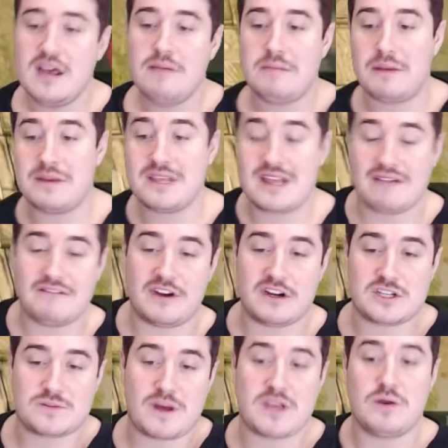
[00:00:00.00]
Maybe in that Vierna
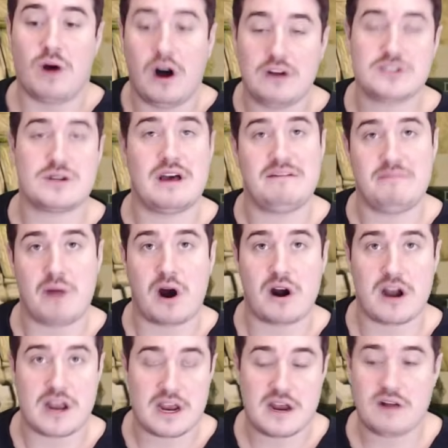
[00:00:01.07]
spot, you also have
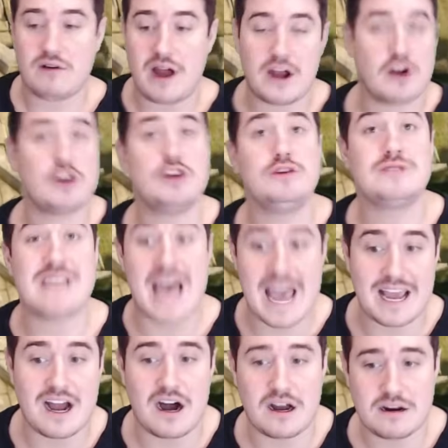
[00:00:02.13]
Mari, right? Or you use
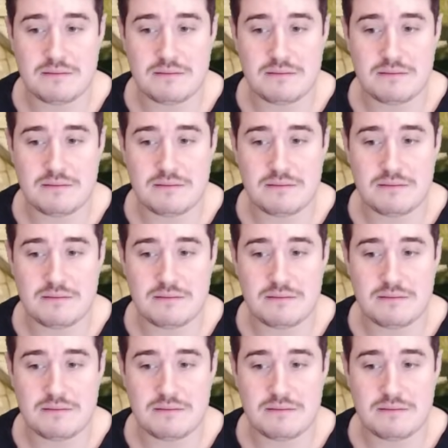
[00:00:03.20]
Aeon.